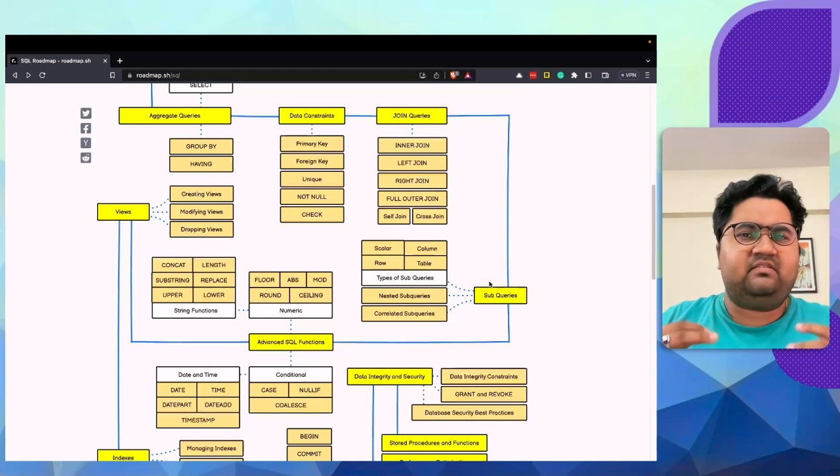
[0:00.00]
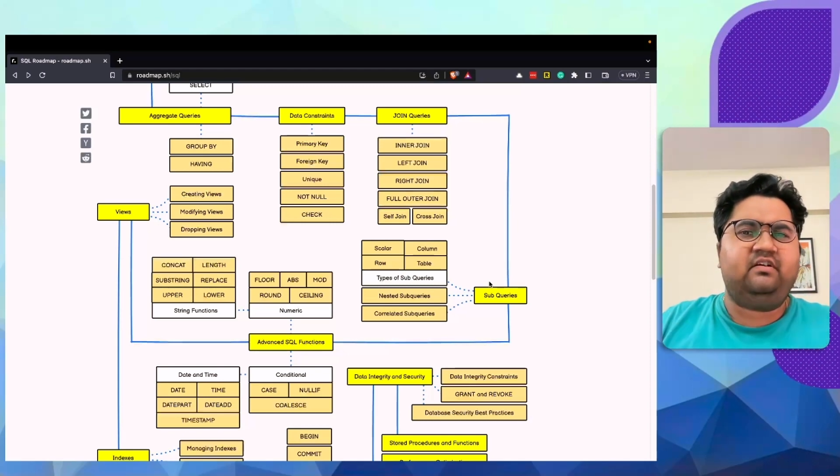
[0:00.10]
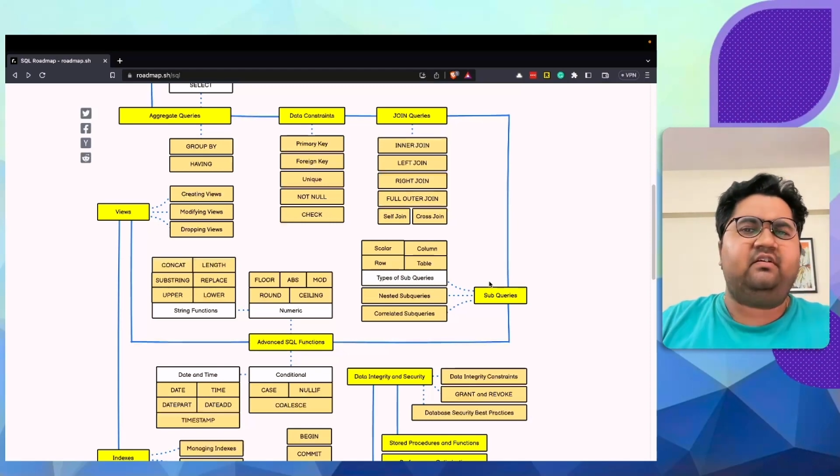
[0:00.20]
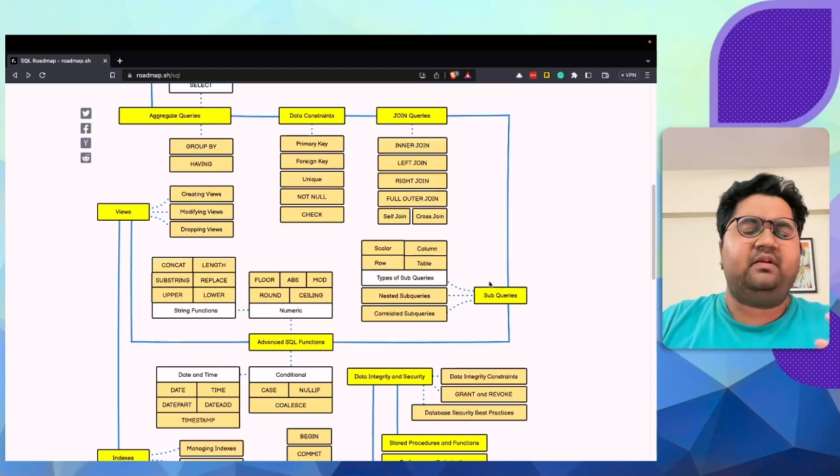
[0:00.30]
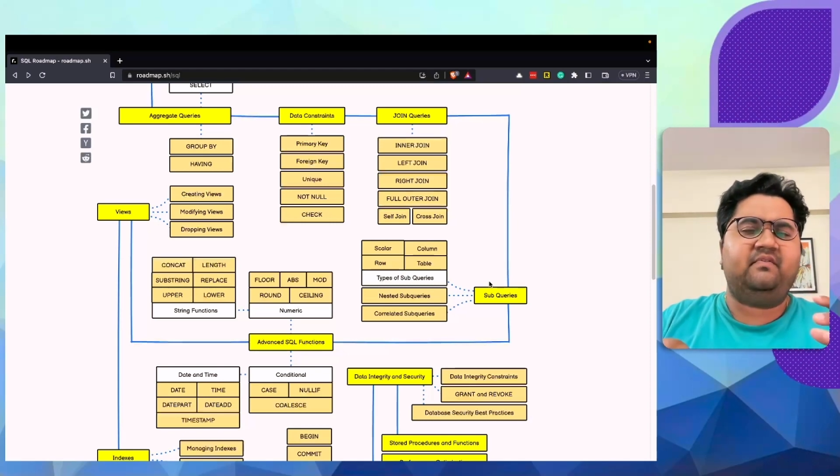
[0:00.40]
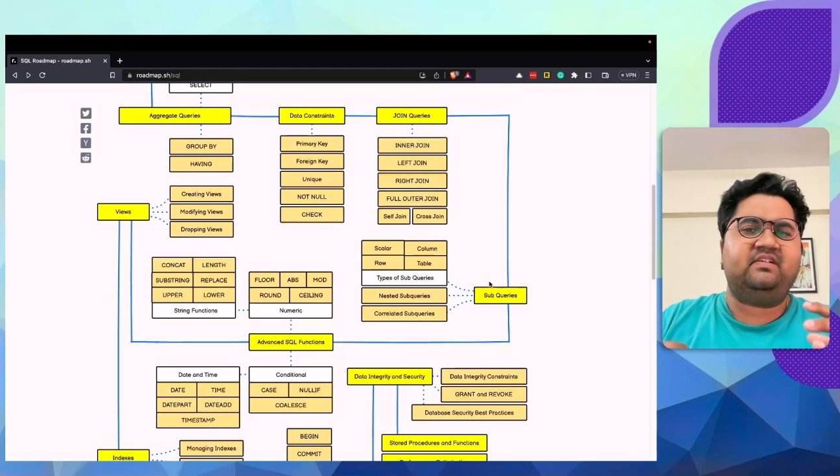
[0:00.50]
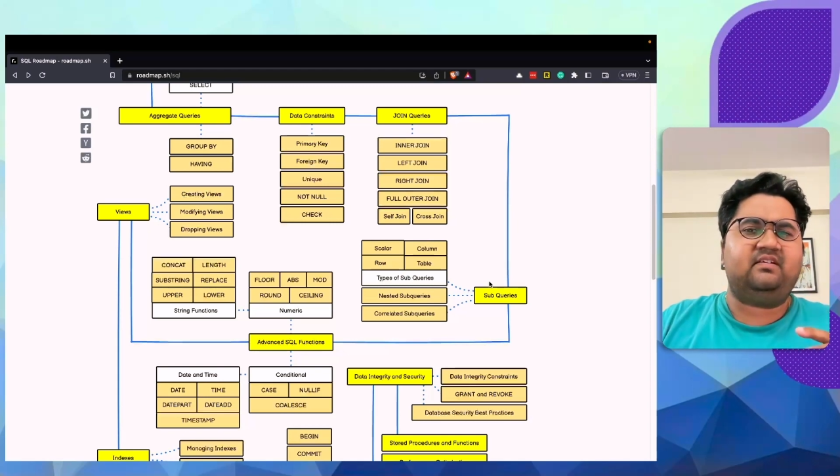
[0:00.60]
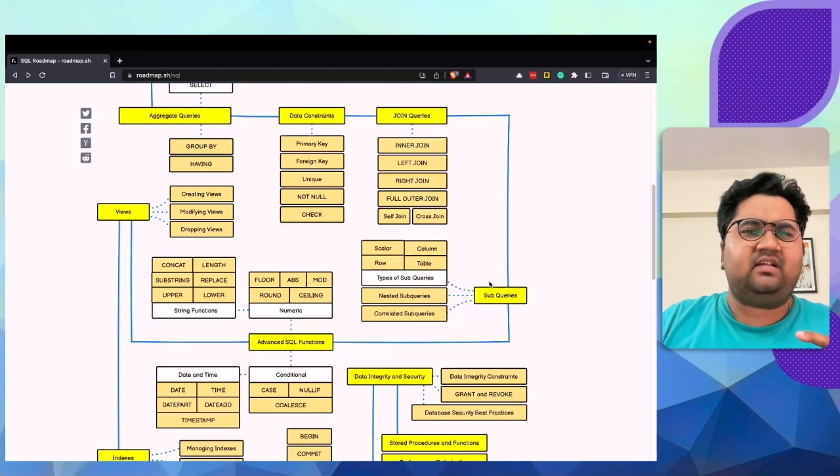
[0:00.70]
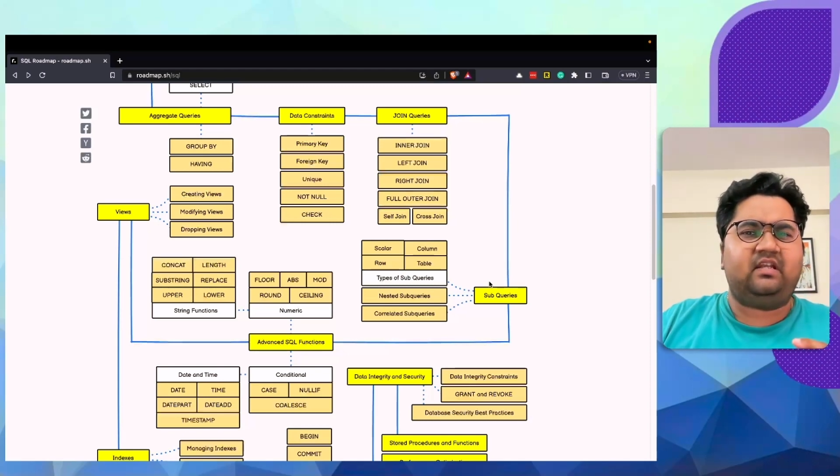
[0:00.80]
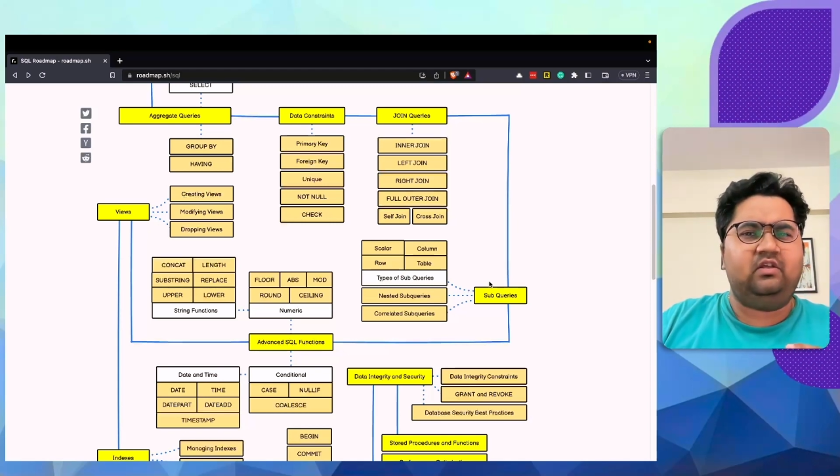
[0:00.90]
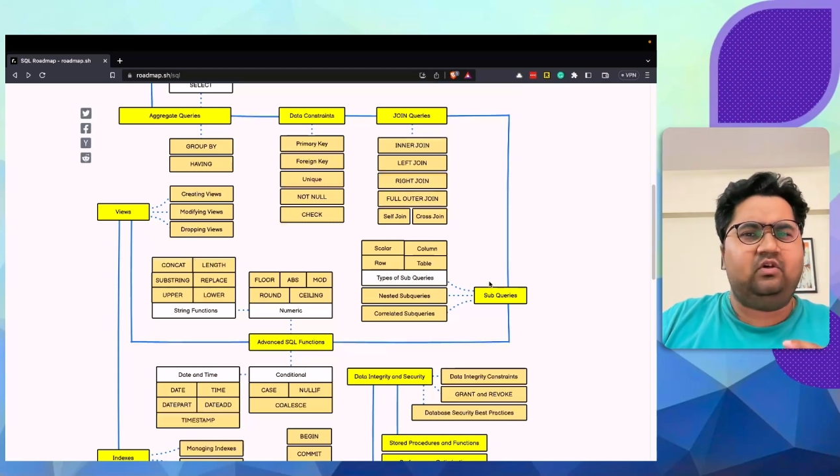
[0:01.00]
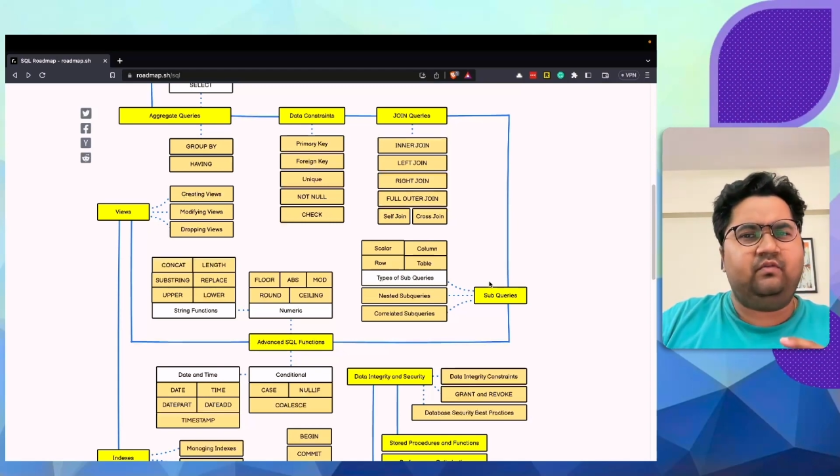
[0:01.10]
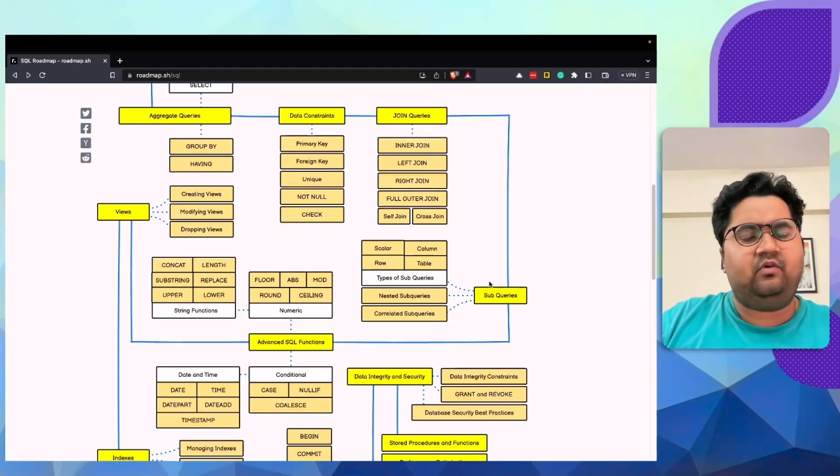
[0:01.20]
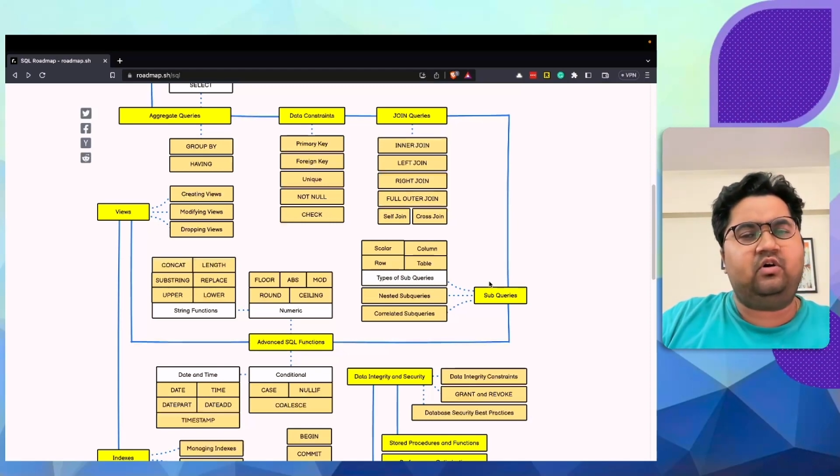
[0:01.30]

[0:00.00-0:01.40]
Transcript: retrieval scenario,